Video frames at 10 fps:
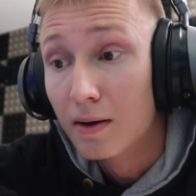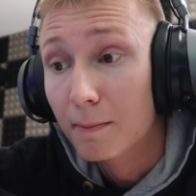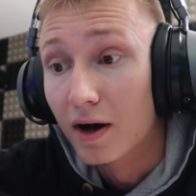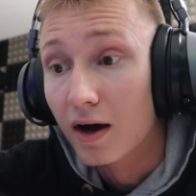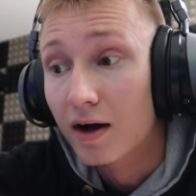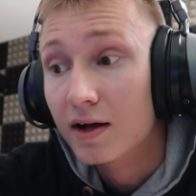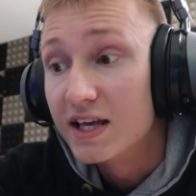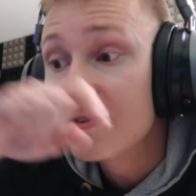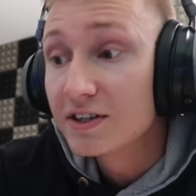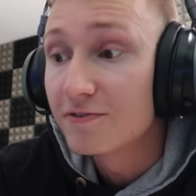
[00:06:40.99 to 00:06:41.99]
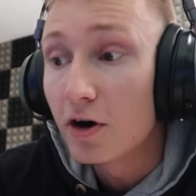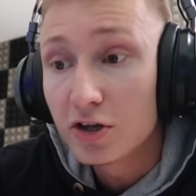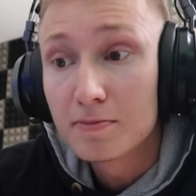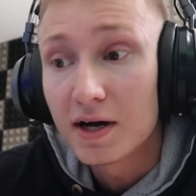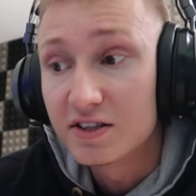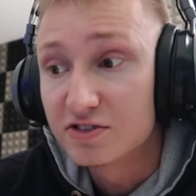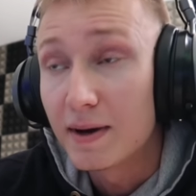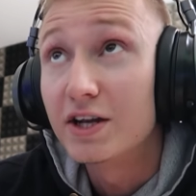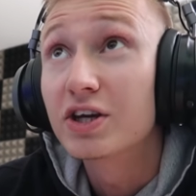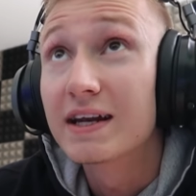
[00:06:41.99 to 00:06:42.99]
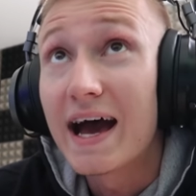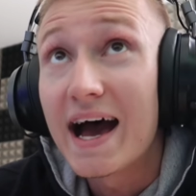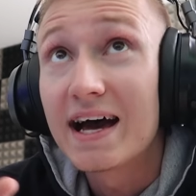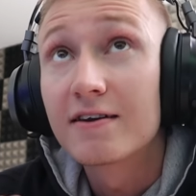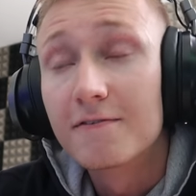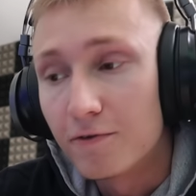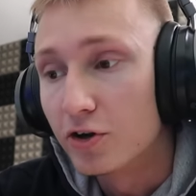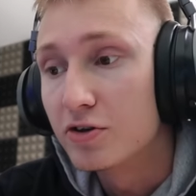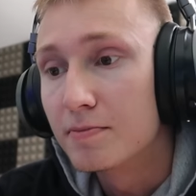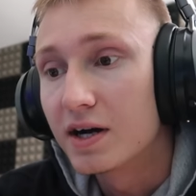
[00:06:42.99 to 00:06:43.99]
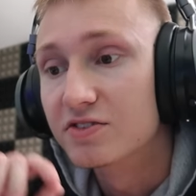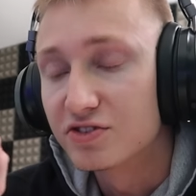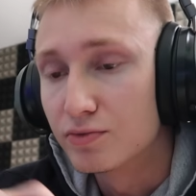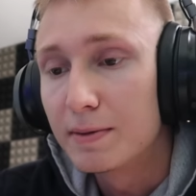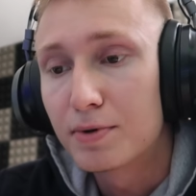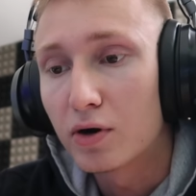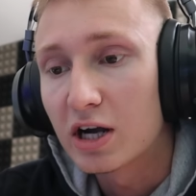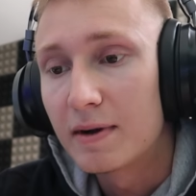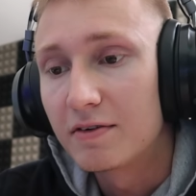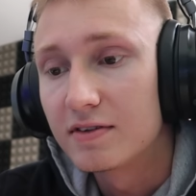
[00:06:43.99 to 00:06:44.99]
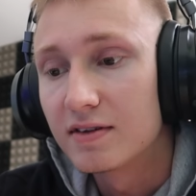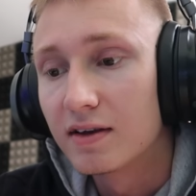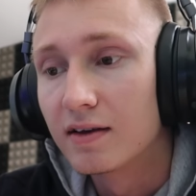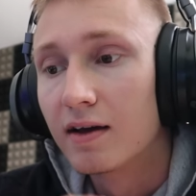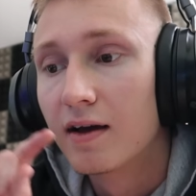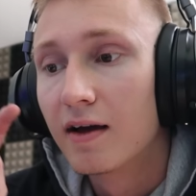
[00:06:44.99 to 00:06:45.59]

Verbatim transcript: But even the volume buttons, man, you can add volume buttons and reprogram everything.